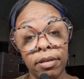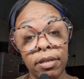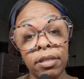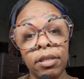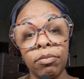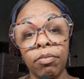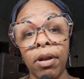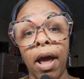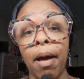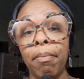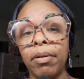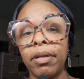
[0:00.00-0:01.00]
This is what
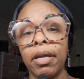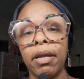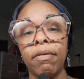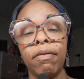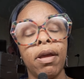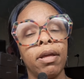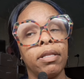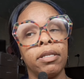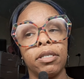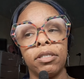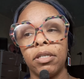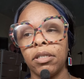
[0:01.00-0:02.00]
I believe.
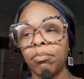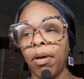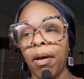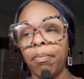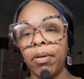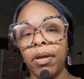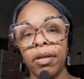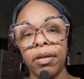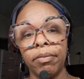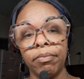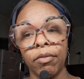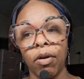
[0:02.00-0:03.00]
This is just my
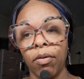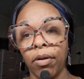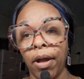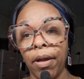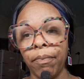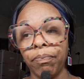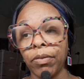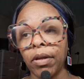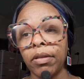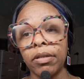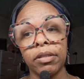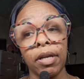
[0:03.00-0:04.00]
opinion. Okay.
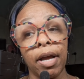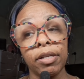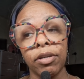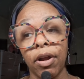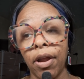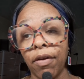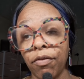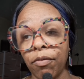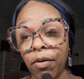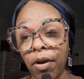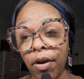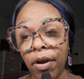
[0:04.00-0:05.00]
The signs are
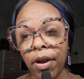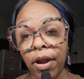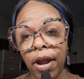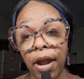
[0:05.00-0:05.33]
everywhere.